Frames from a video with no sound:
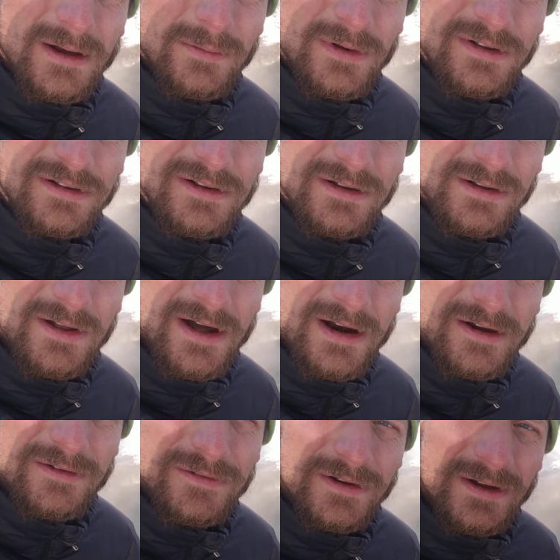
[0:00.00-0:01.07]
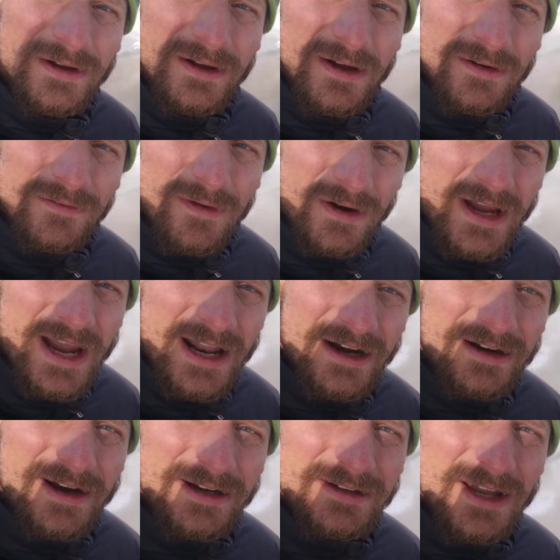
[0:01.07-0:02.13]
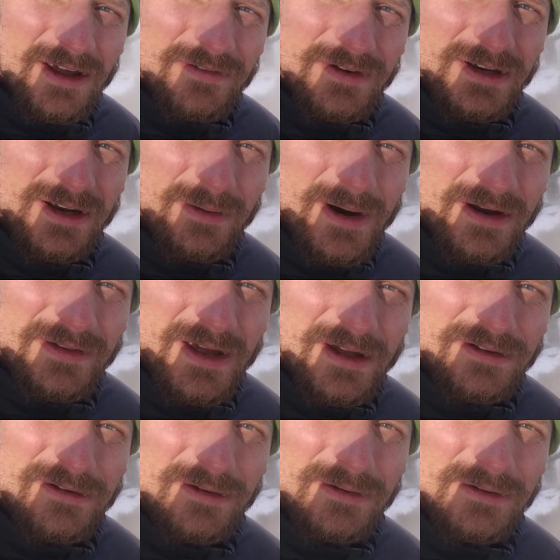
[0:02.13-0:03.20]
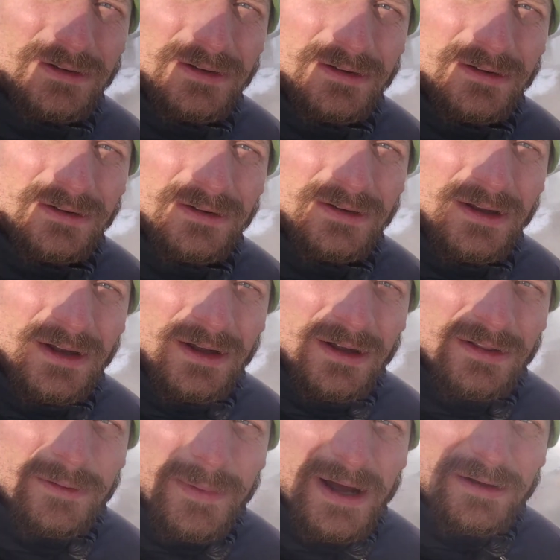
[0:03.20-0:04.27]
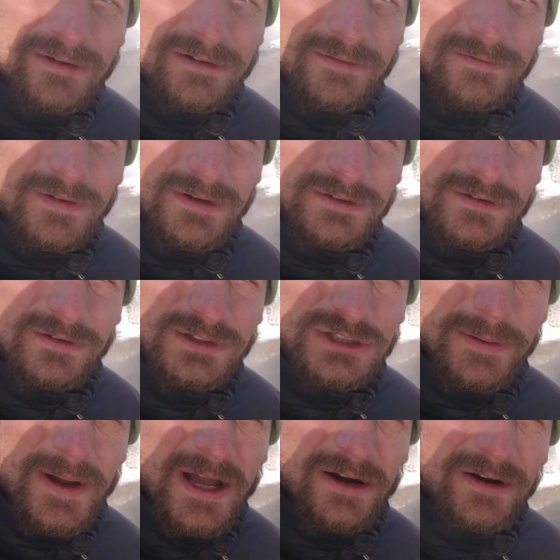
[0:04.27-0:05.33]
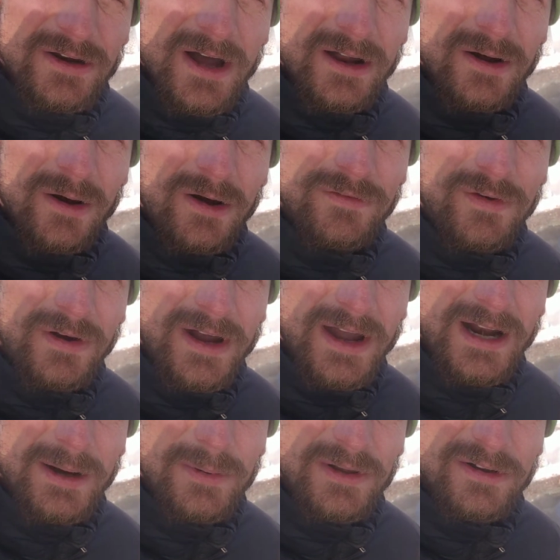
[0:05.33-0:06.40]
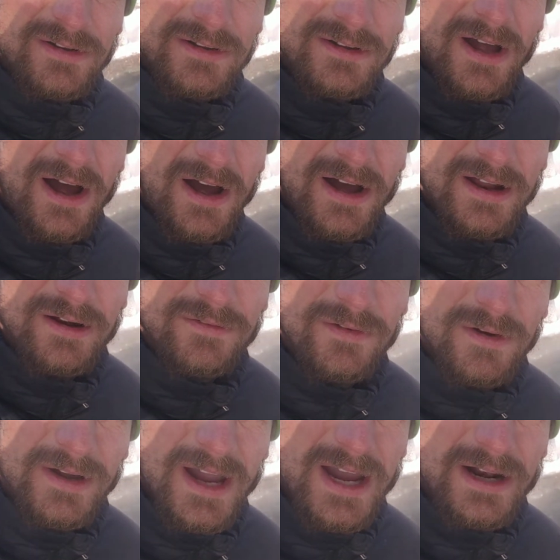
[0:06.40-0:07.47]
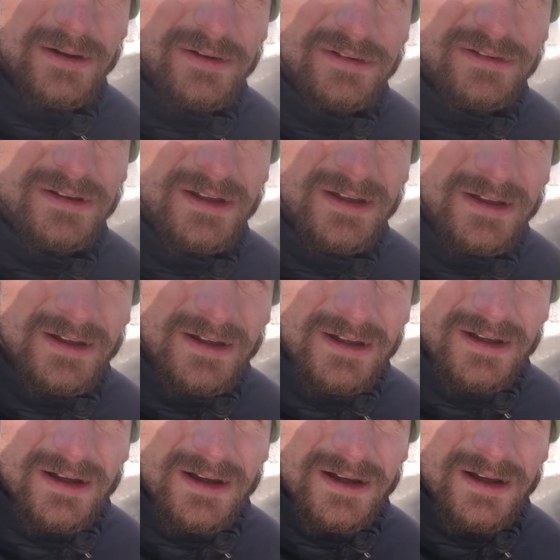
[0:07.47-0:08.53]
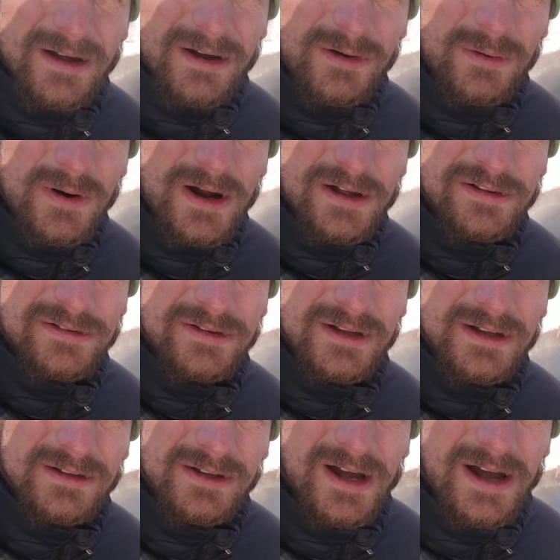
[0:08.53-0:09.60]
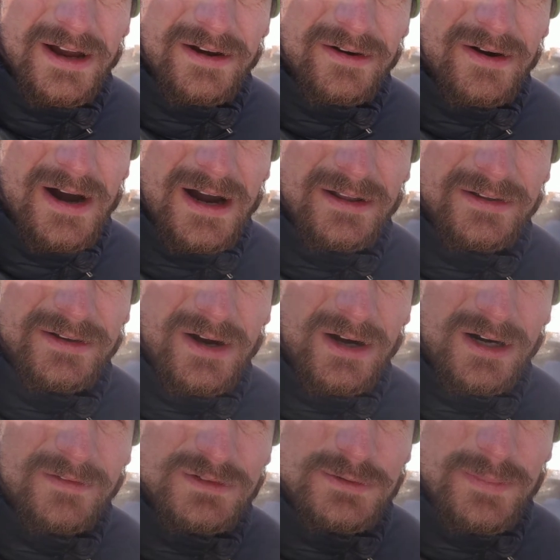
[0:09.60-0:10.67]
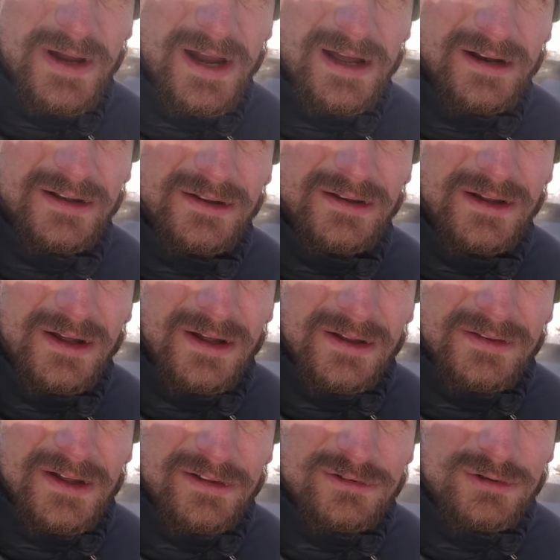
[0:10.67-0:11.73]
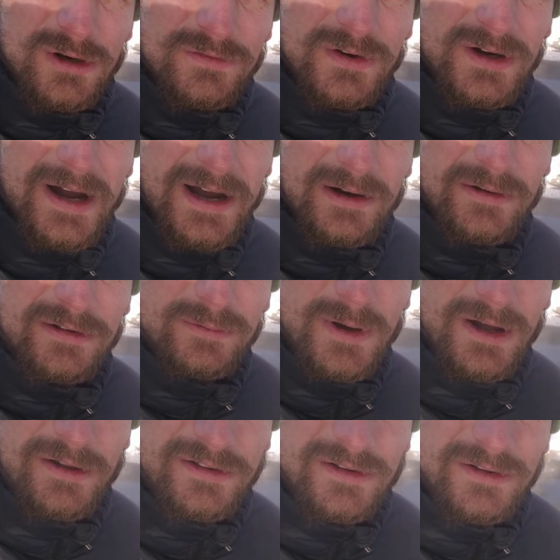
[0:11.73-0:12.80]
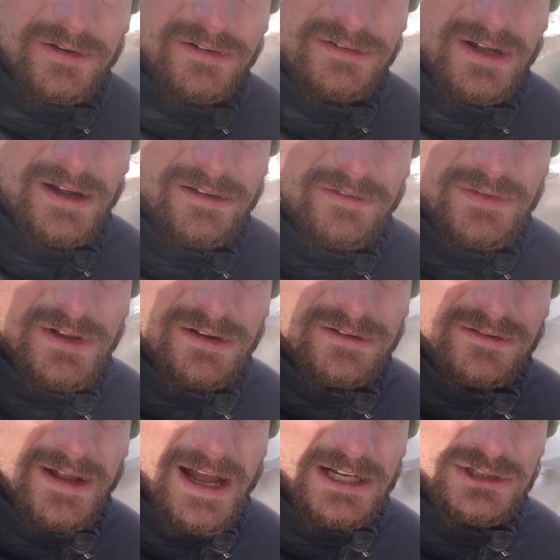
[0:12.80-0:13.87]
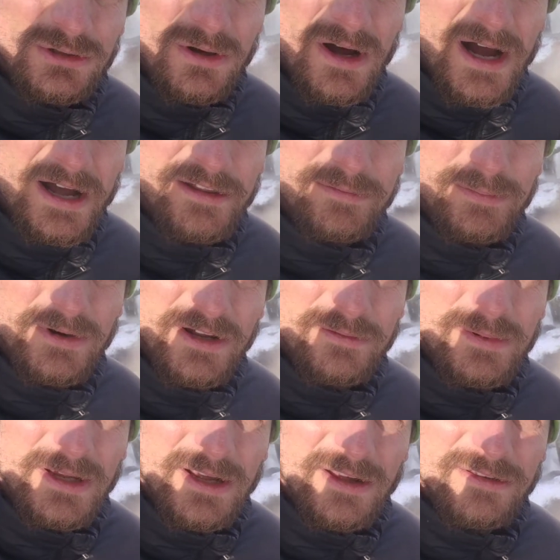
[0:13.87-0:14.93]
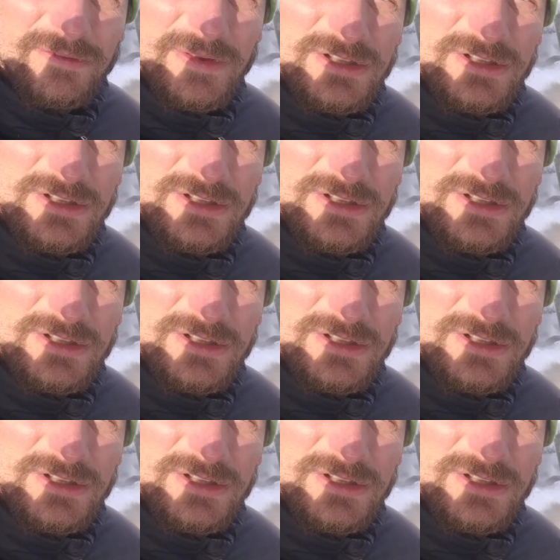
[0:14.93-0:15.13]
and we see a lot of volcanic activity around that. So the mountains of Japan are not all volcanic, but there's a ton of volcanoes across the entire island arc of Japan, and that's true of Hokkaido as well. So there's tons of these natural hot springs because of